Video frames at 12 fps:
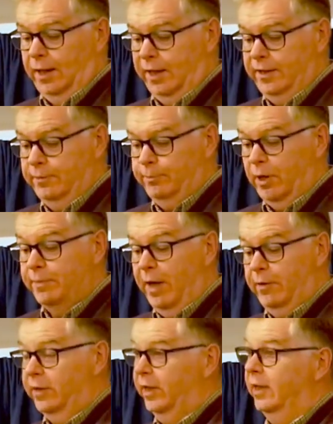I think
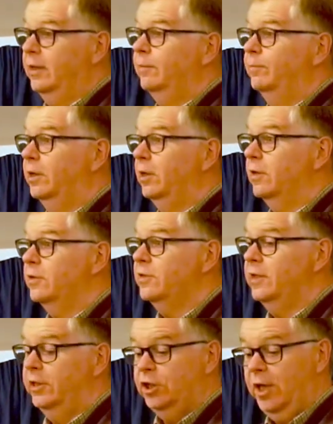primarily
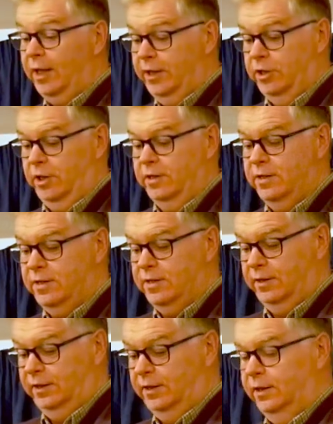because it challenges